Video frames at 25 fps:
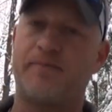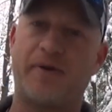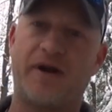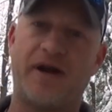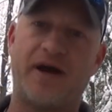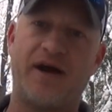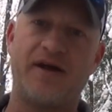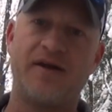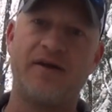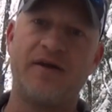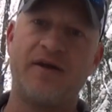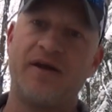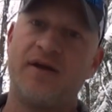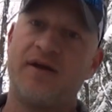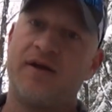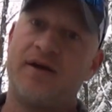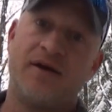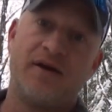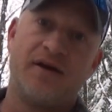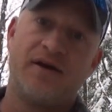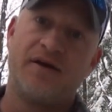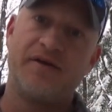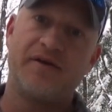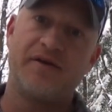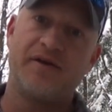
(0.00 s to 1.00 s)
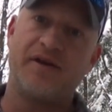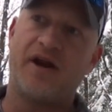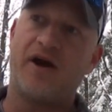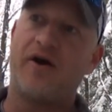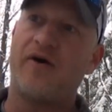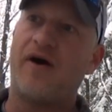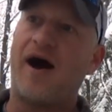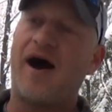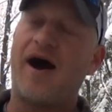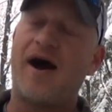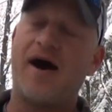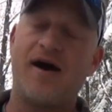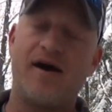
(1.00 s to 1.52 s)
But you know,
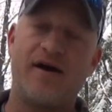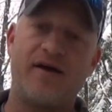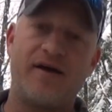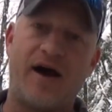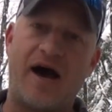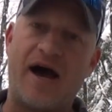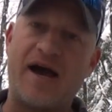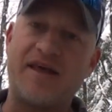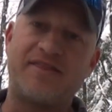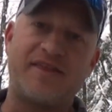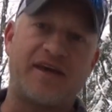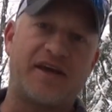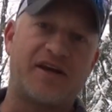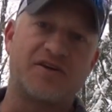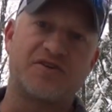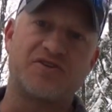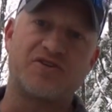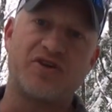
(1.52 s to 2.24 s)
I think there's